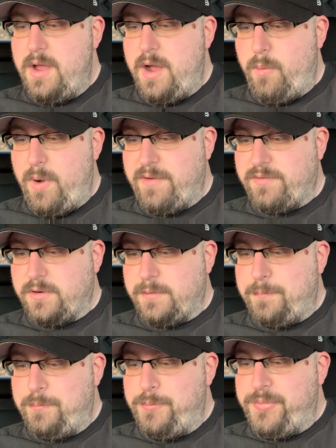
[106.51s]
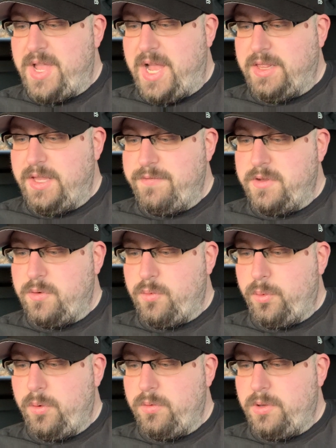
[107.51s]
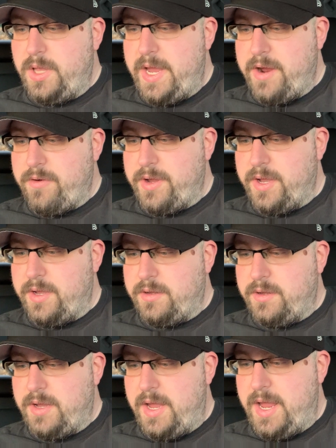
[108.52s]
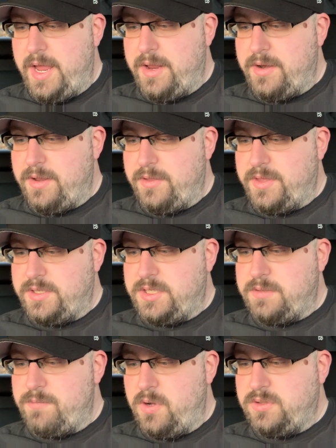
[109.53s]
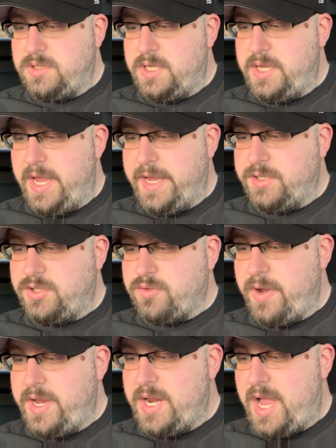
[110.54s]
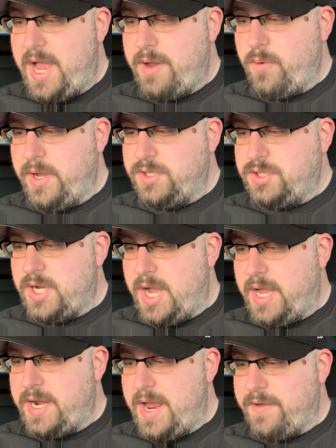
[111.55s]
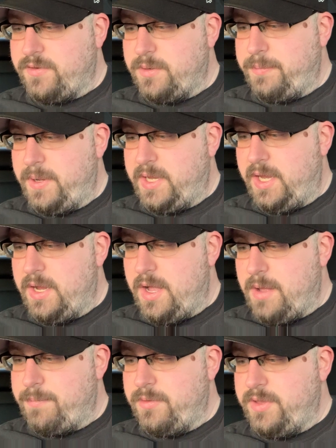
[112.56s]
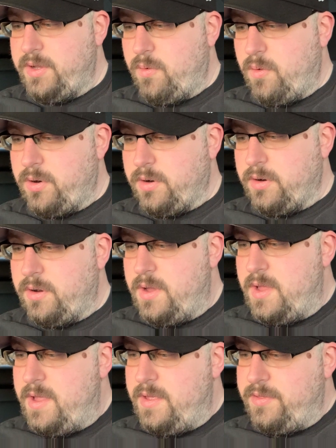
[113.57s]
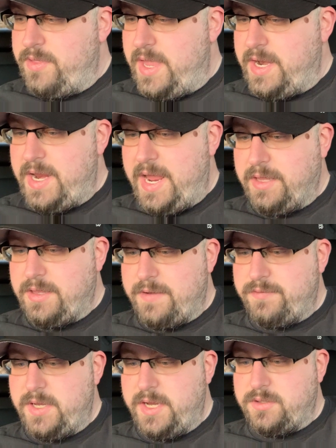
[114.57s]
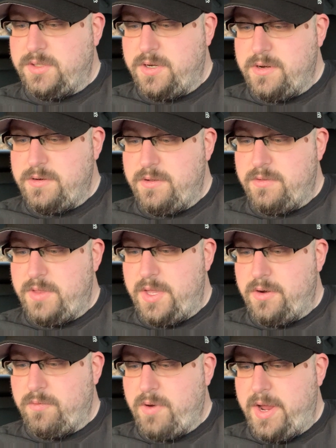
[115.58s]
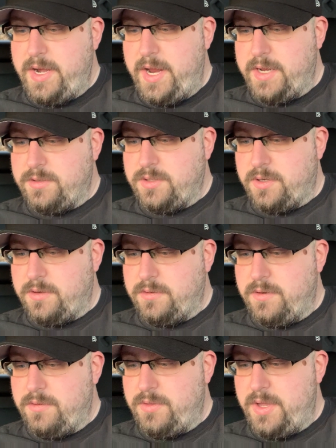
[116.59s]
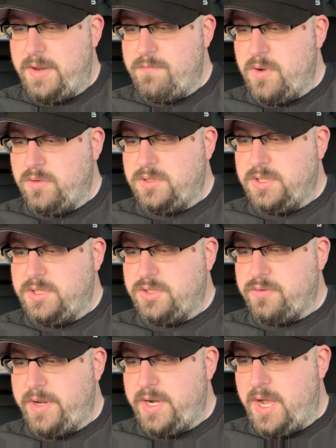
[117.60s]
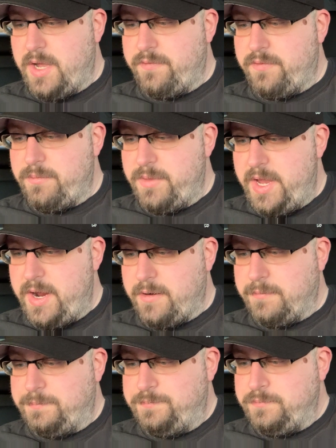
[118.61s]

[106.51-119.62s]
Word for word: However, I live in a rural area and this is mostly a straight highway shot after picking up the order, then a left-hand turn, then a right-hand turn, then mostly straight on from there.